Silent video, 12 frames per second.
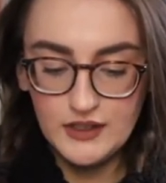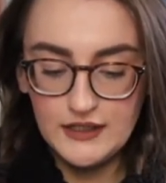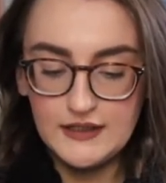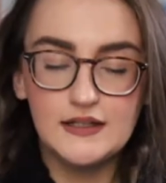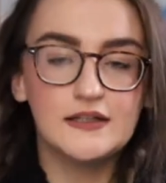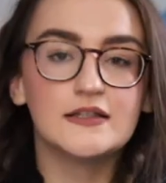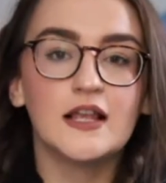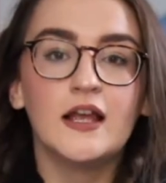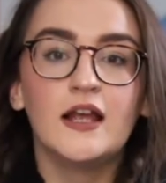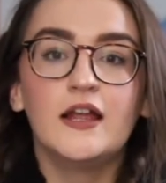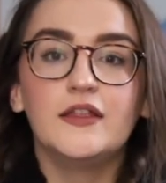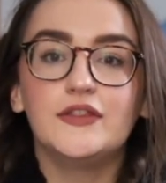is
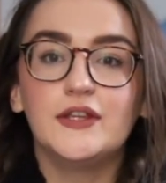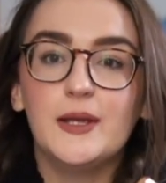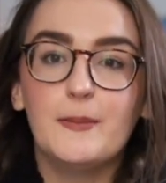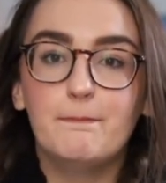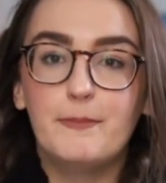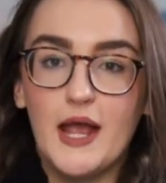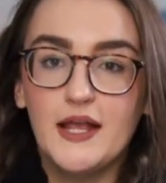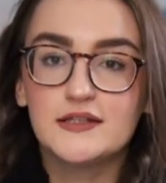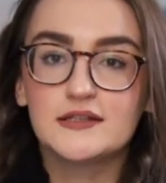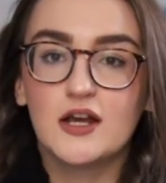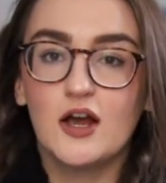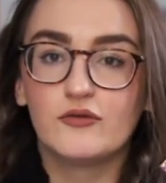the
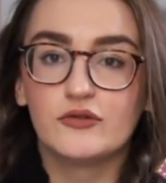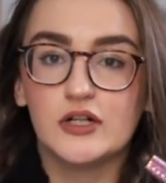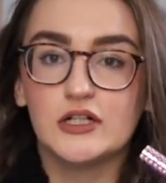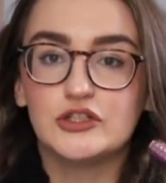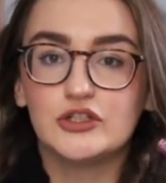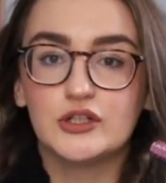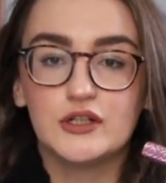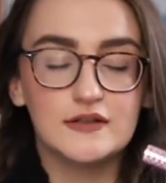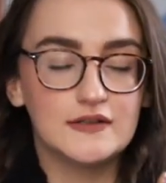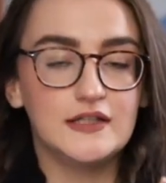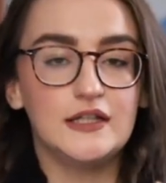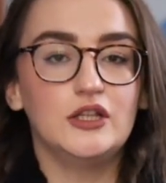best coverage
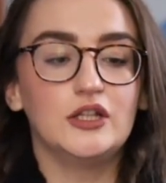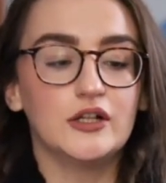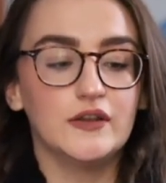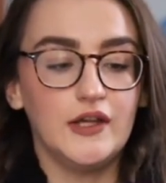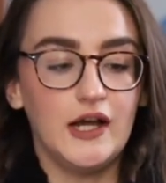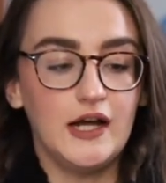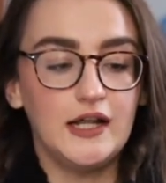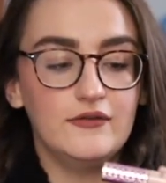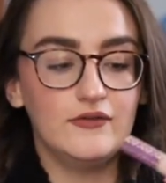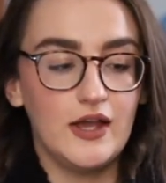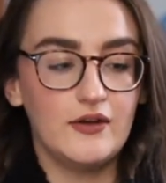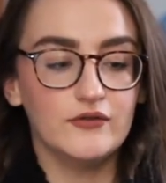concealer that I
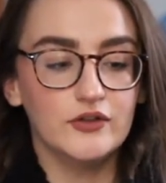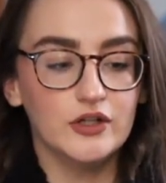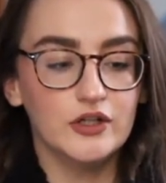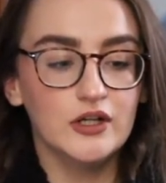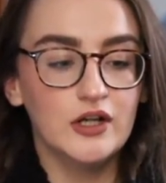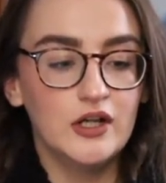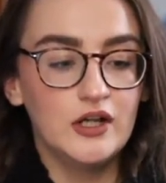have ever